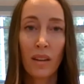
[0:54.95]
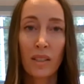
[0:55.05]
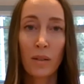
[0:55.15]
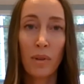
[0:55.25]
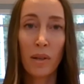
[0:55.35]

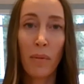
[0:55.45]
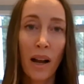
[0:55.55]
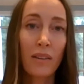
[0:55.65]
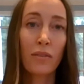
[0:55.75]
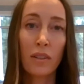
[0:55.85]
To be
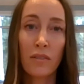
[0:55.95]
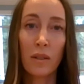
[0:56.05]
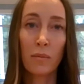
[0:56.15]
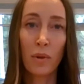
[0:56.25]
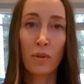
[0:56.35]
mindful of the
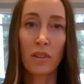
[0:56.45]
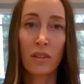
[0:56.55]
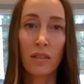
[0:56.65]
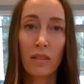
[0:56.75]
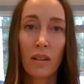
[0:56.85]

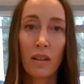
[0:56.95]
emotion